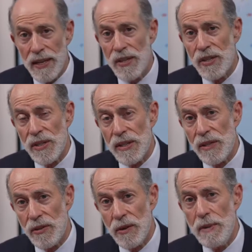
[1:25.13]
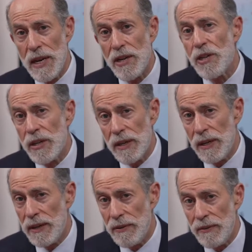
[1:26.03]
is the determination
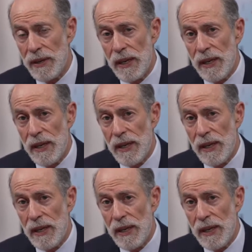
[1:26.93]
of